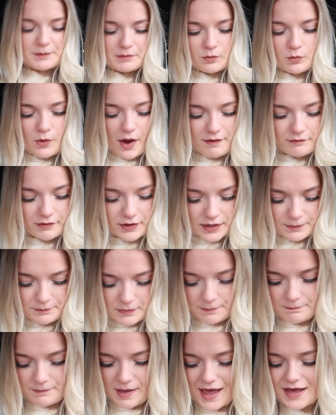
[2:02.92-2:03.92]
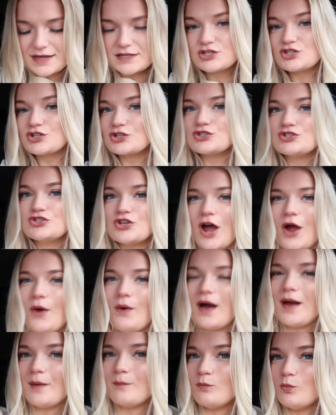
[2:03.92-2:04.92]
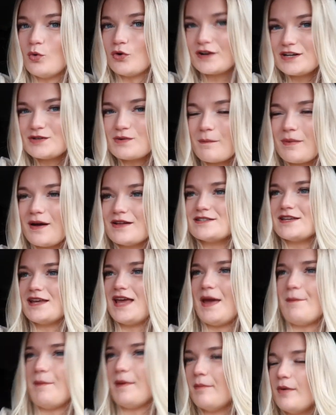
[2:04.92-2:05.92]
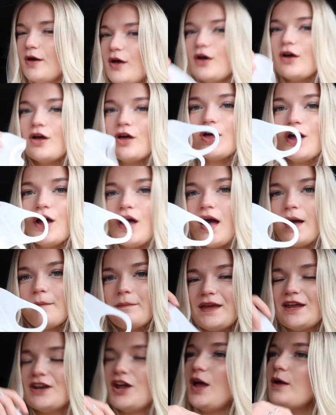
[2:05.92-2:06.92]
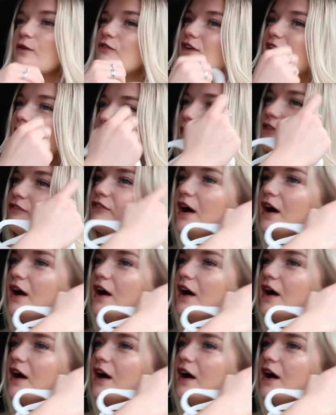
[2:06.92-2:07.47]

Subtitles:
gonna be wearing my mask, so I'm worried you won't be able to hear me, but I mean, hopefully it'll be